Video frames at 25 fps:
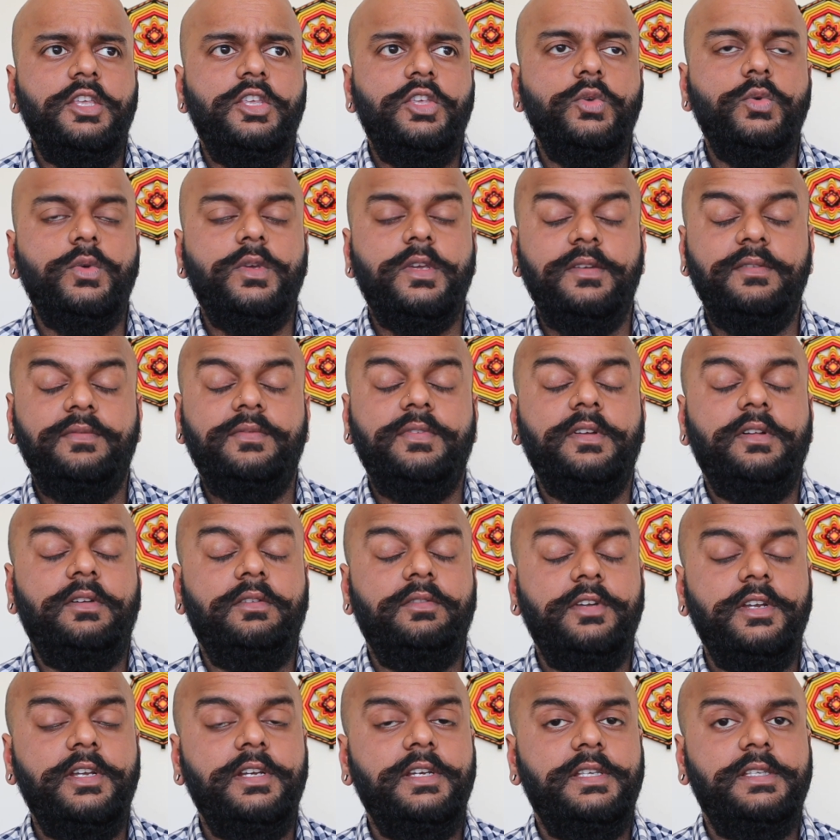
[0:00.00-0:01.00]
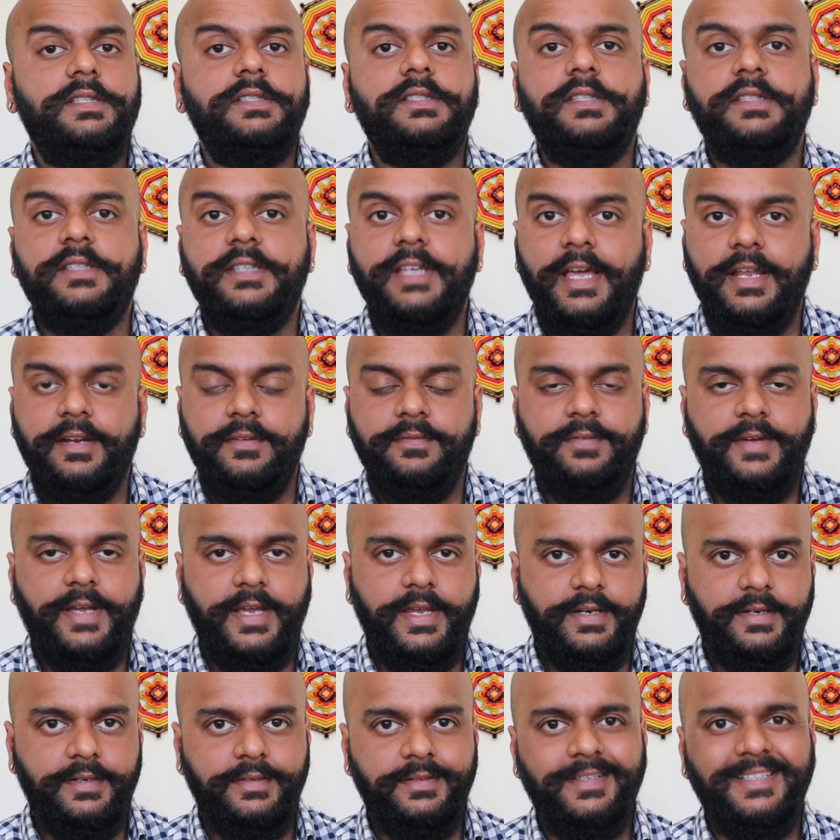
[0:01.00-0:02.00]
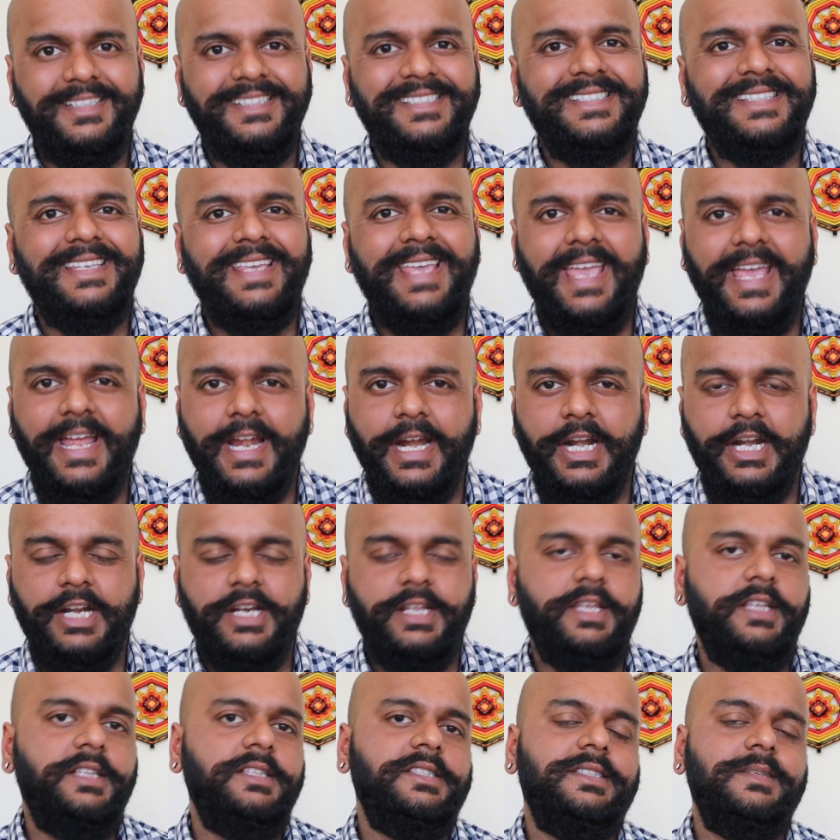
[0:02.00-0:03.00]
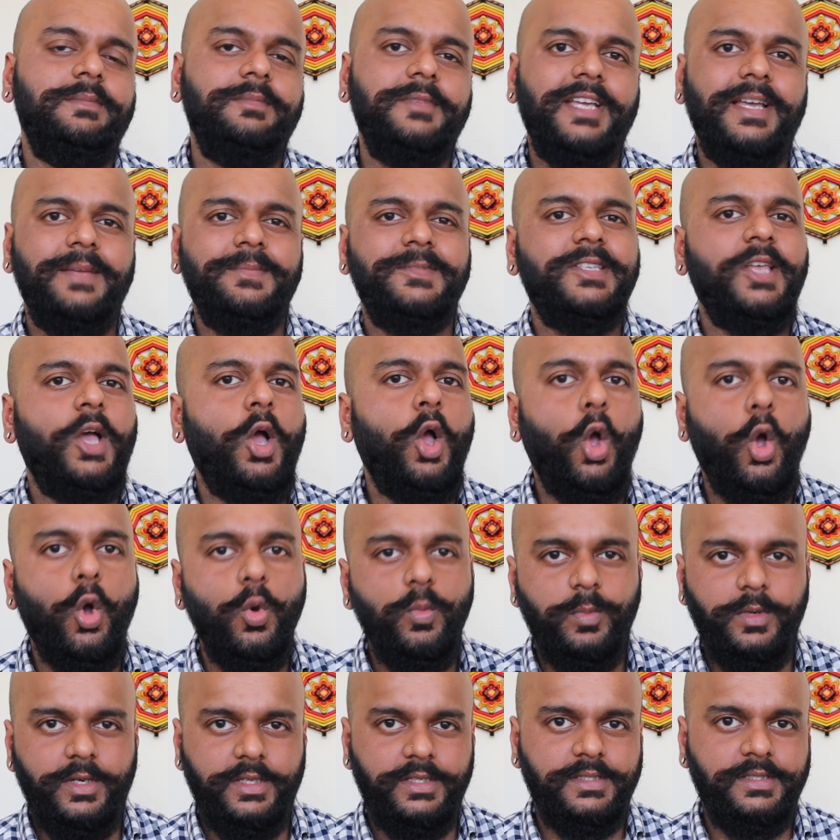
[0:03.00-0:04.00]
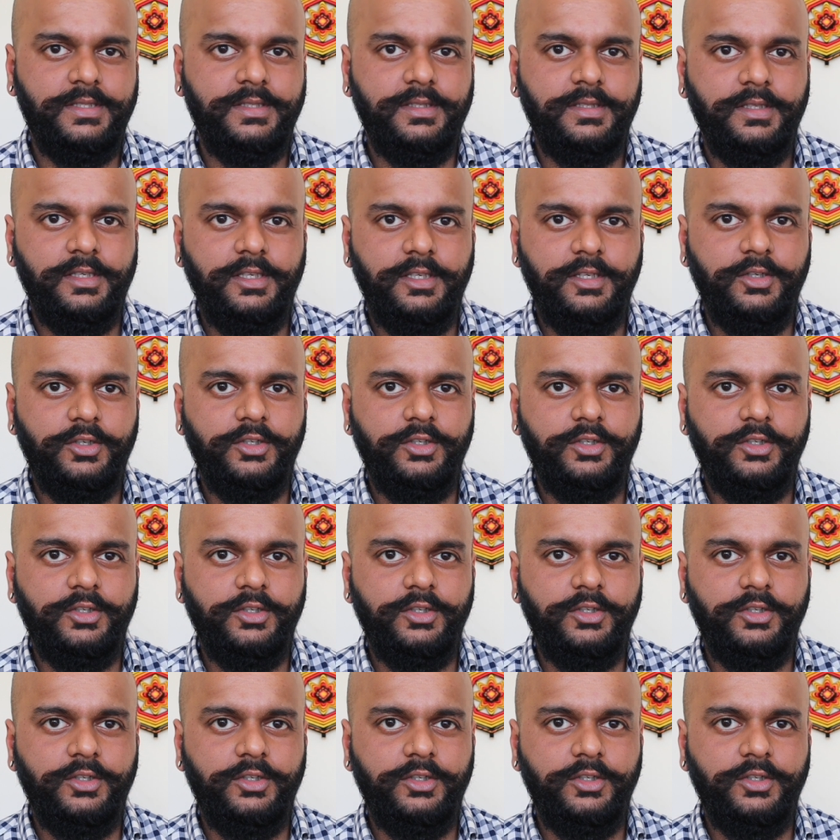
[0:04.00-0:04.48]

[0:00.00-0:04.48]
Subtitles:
you can feel really terrified and scared and sometimes hopeless,